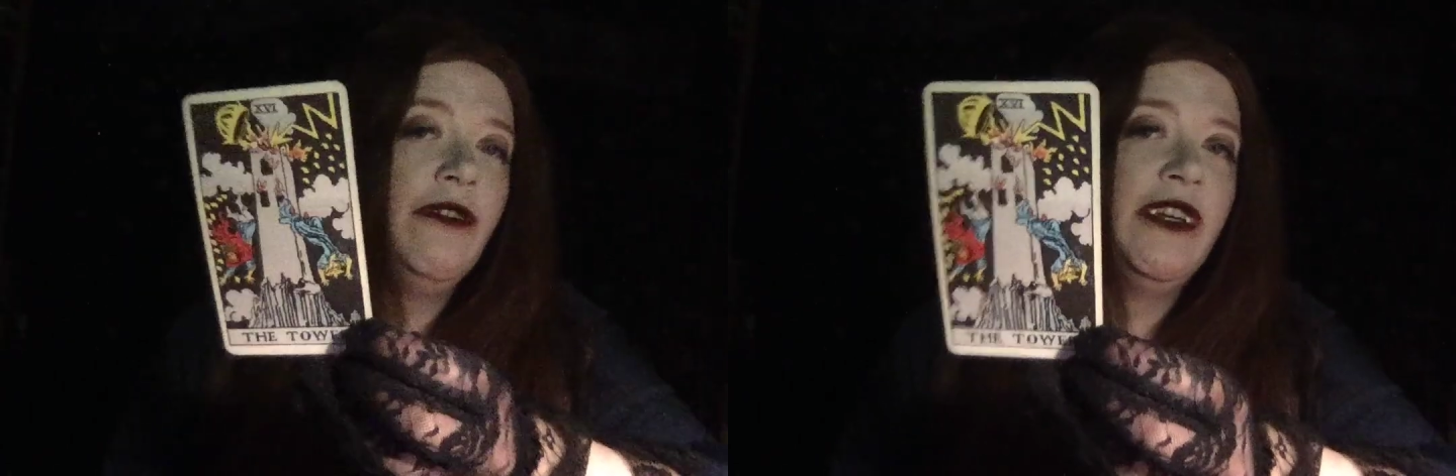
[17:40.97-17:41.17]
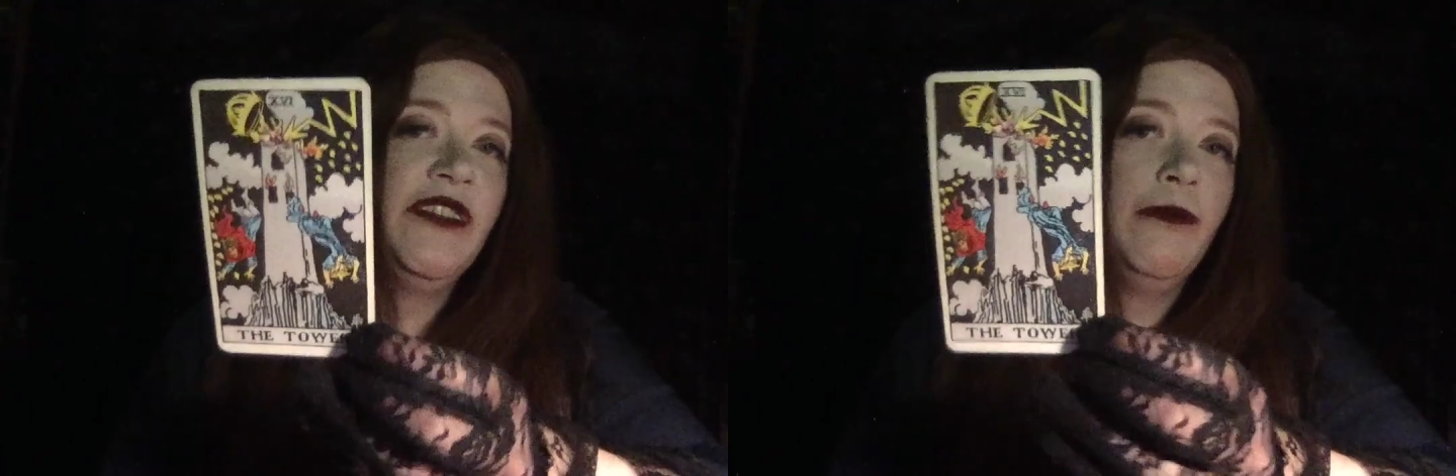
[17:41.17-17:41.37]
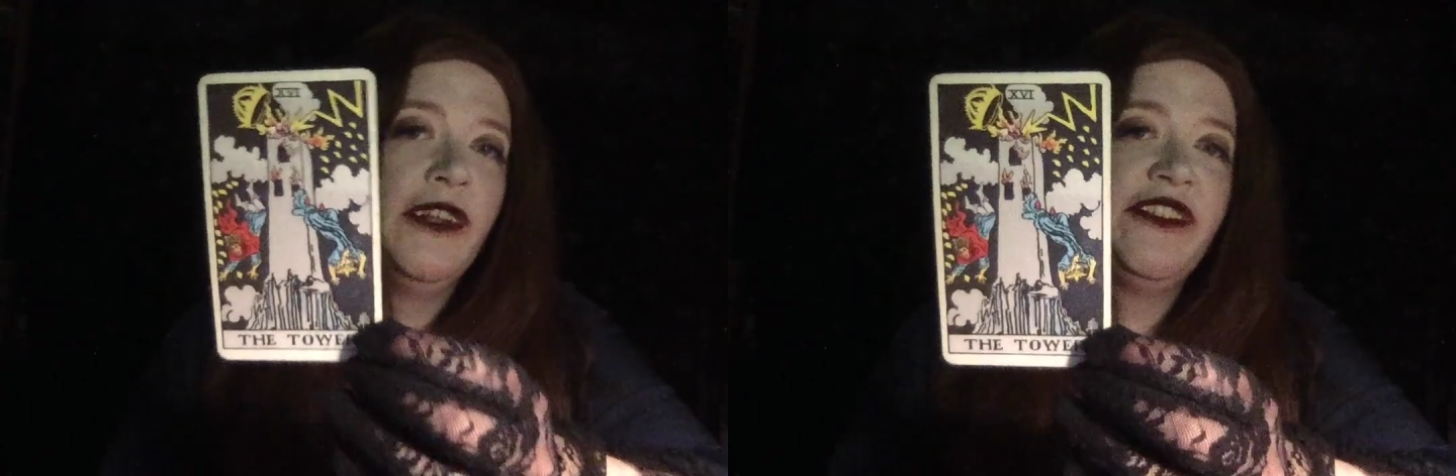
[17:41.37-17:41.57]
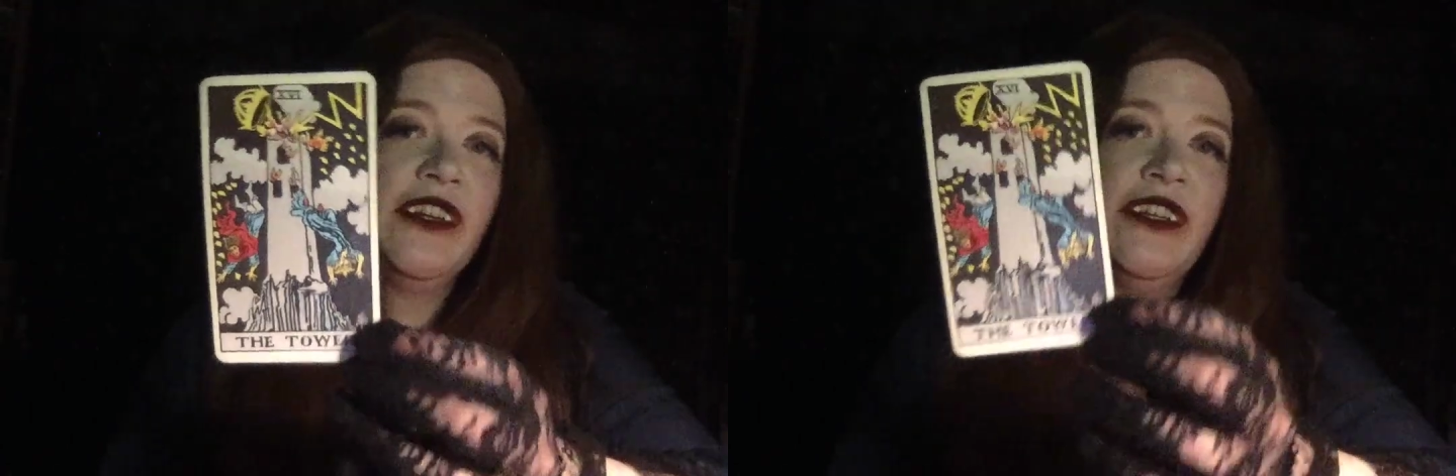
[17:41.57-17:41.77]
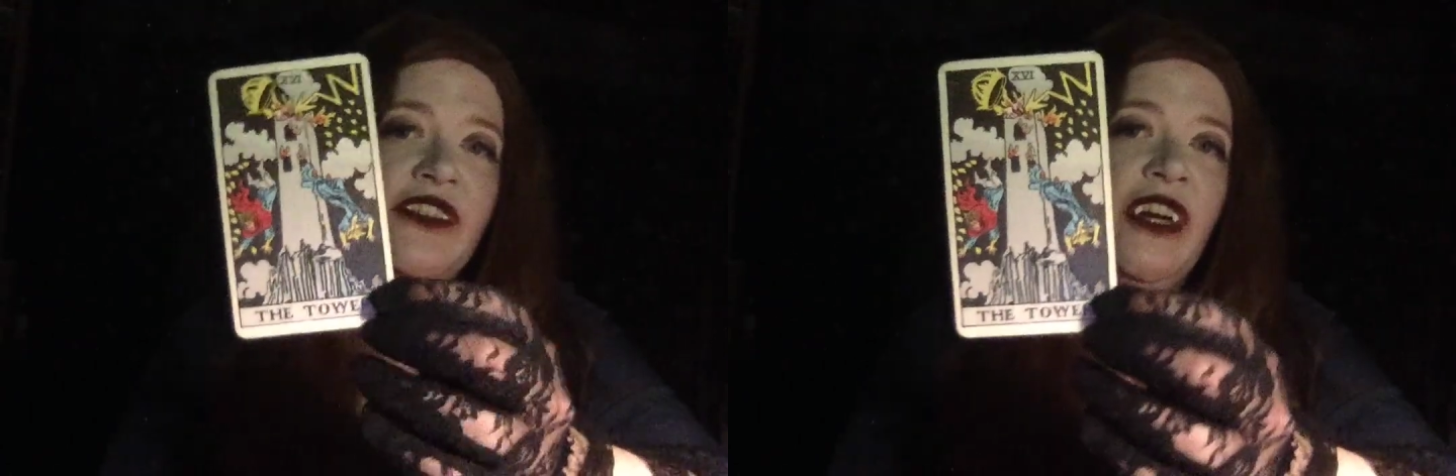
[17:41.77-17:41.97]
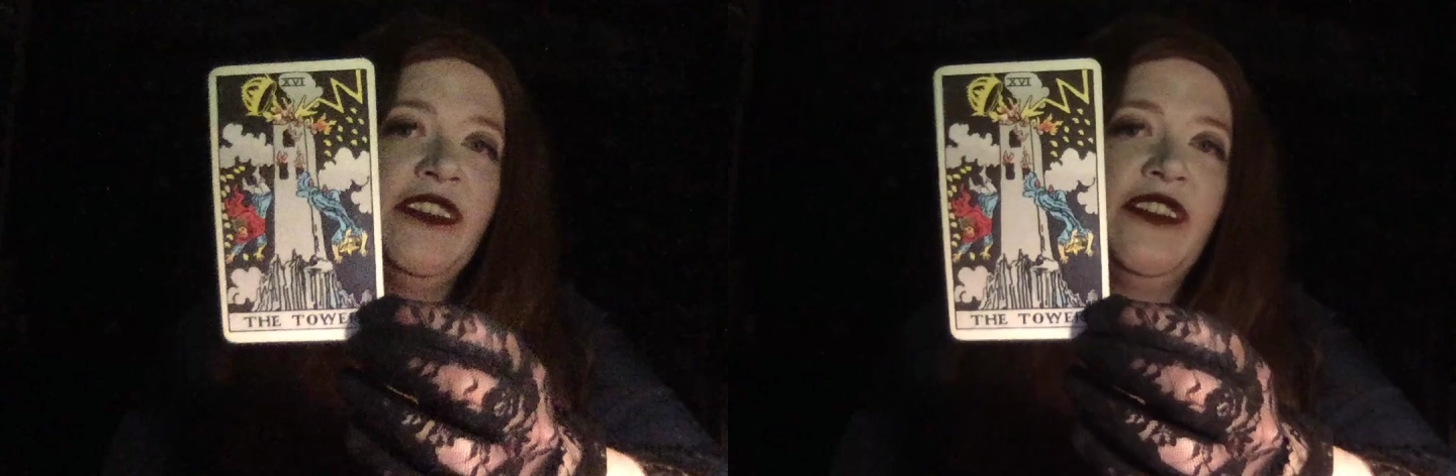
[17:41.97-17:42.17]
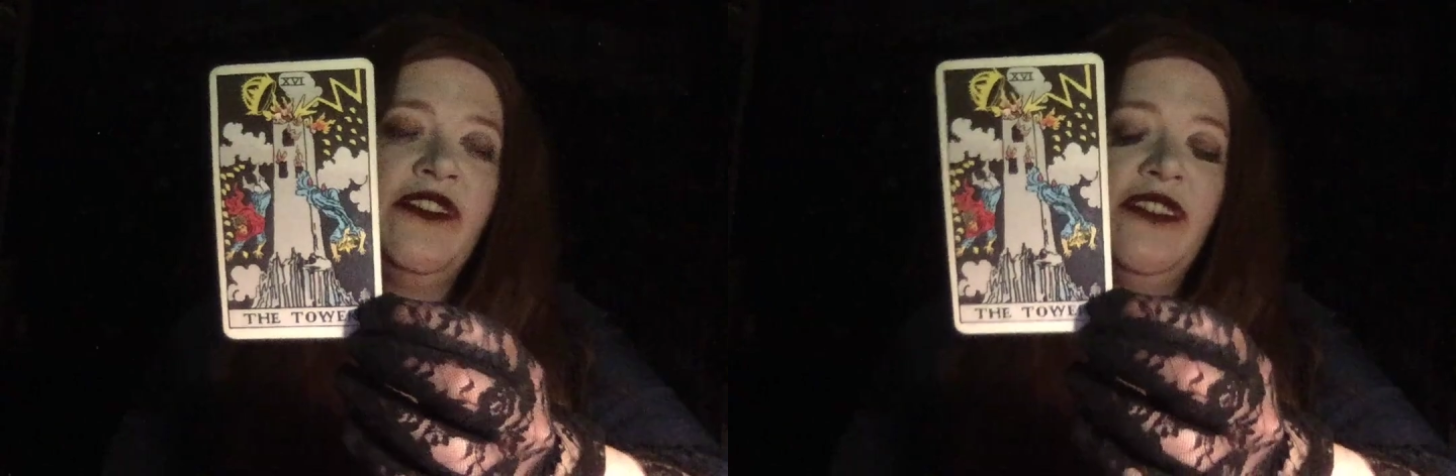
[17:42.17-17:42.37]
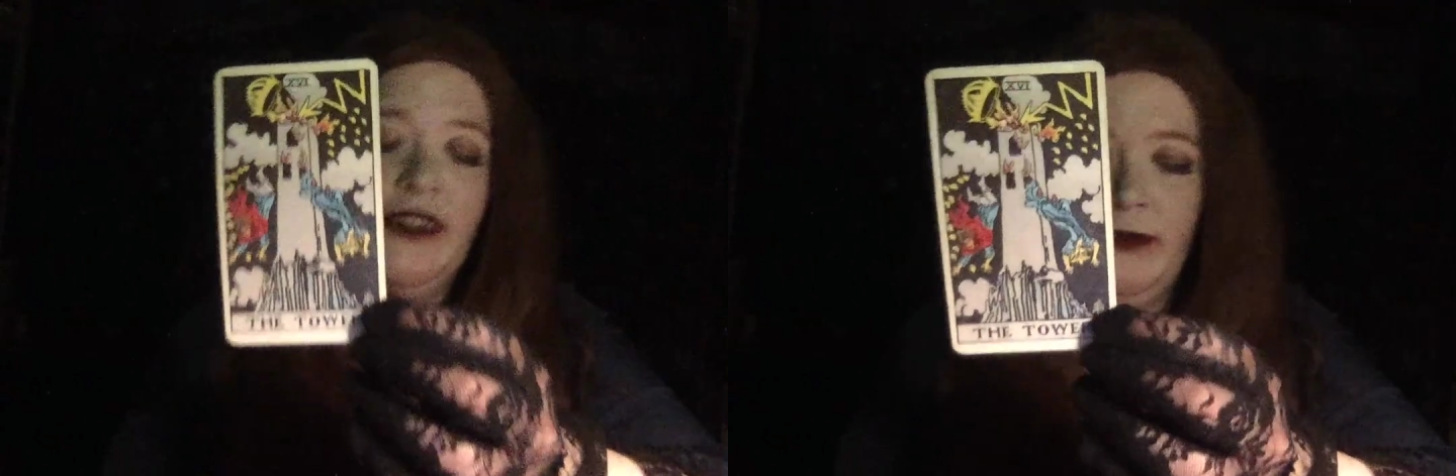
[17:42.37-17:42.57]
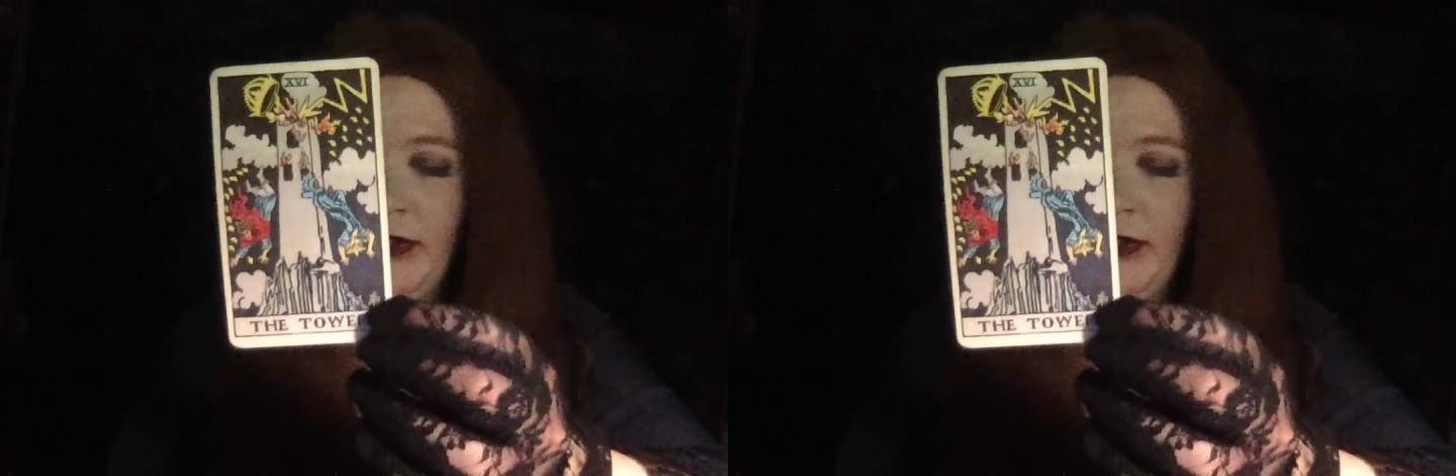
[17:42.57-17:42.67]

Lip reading: it is a blessing in disguise, this is still a